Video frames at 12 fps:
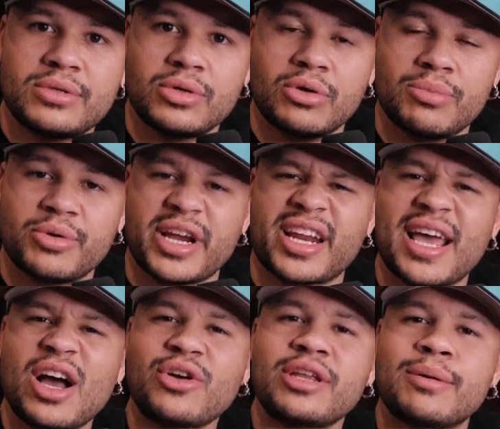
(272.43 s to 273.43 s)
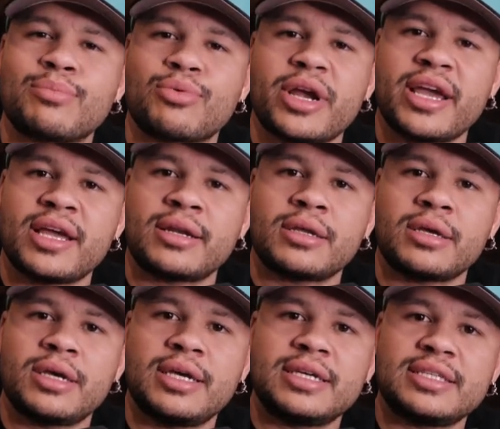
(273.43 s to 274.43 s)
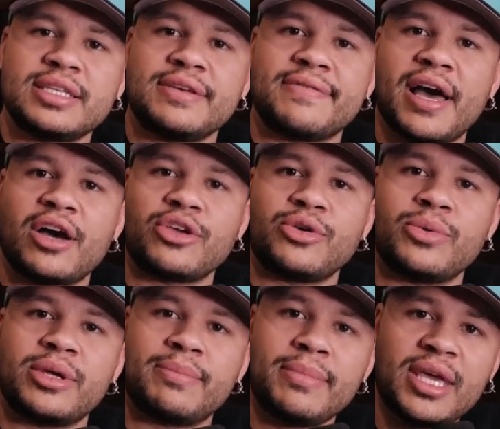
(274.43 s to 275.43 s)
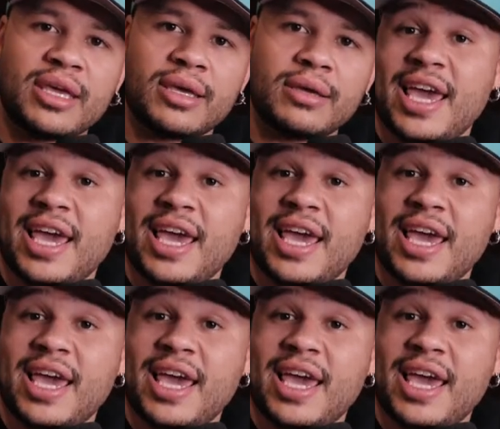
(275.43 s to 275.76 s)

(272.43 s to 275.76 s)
to a brand? How could a brand see value in me?